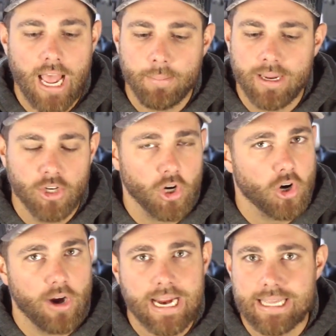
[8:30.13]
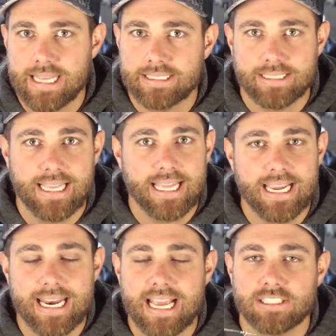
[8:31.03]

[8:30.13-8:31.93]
I mean, you're cranking this thing in